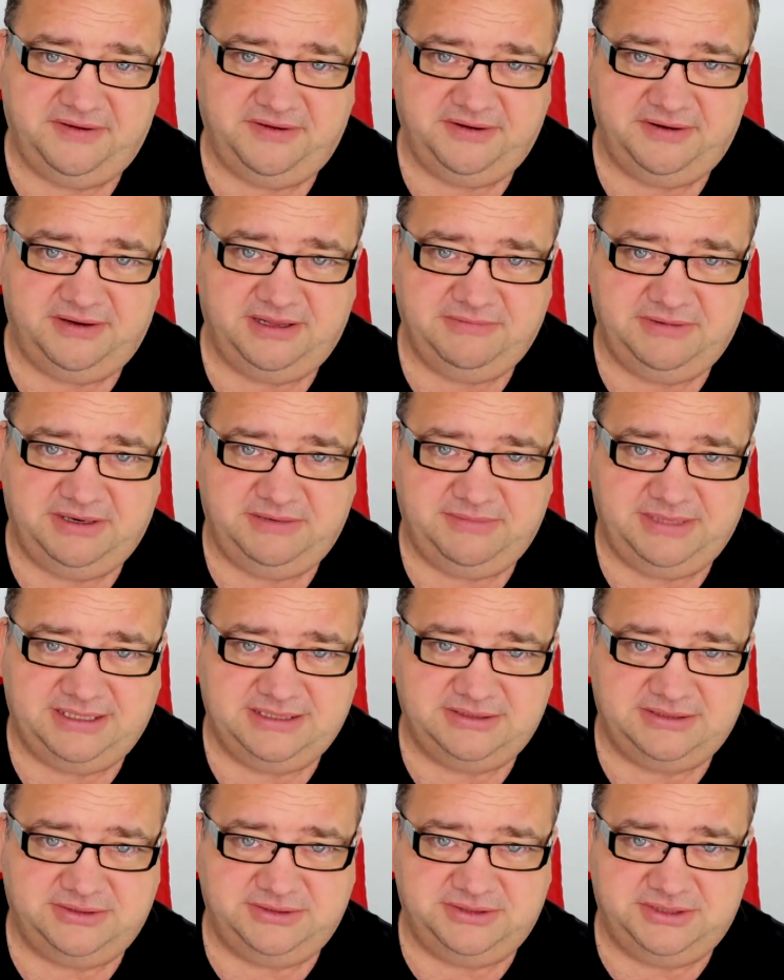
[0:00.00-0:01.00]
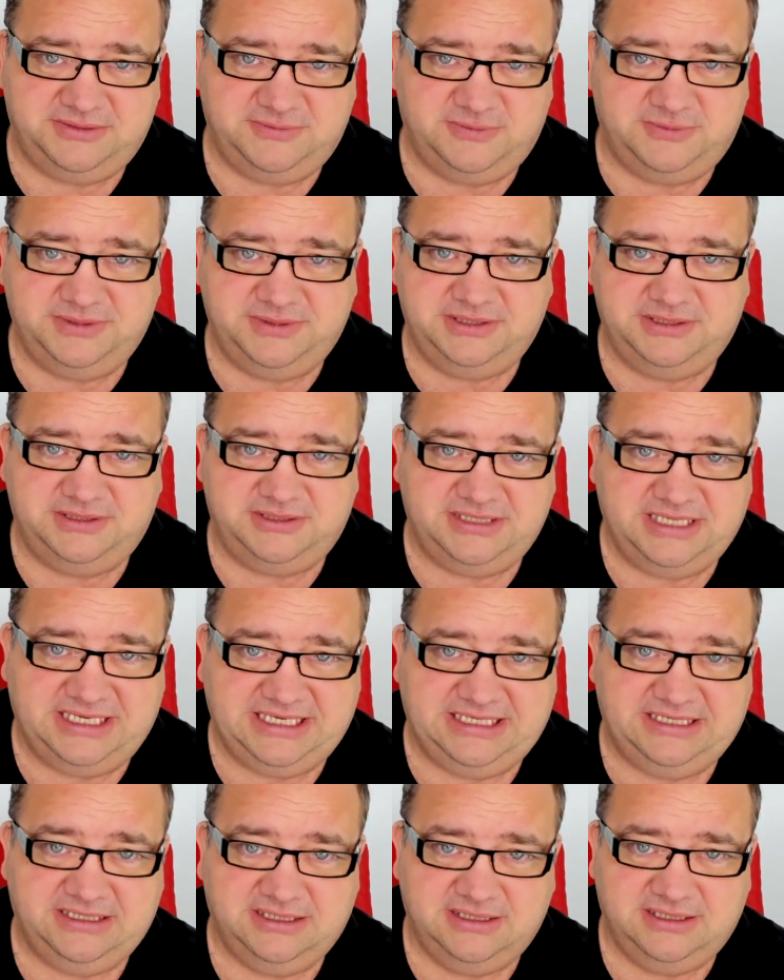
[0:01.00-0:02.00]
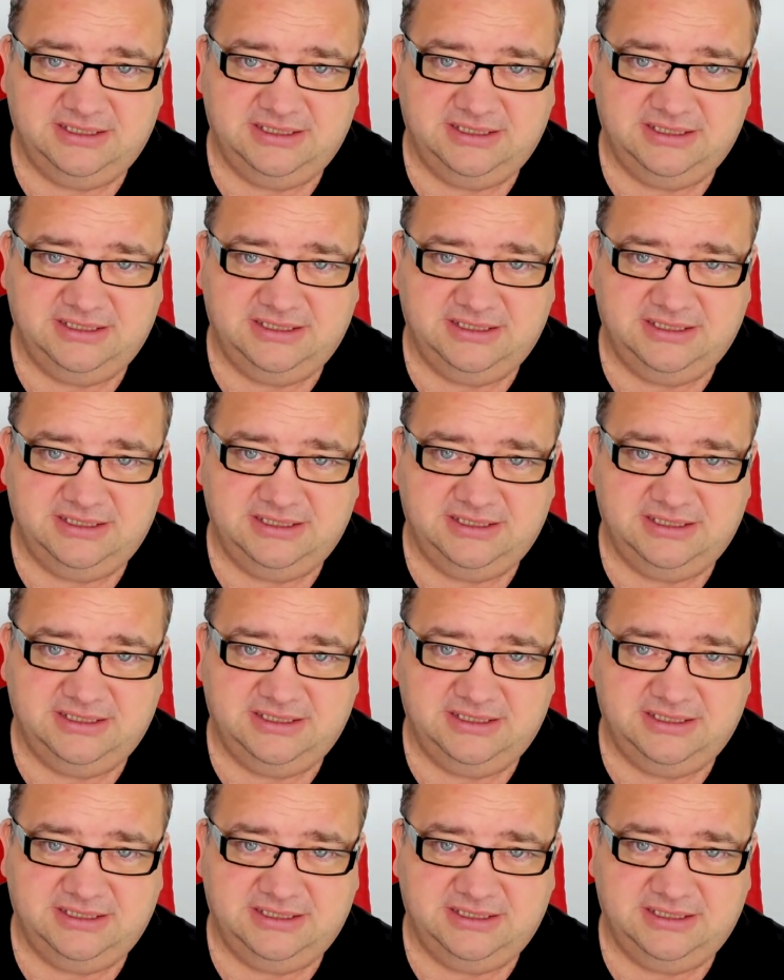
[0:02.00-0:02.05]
you know, like when a man touches a woman's knee,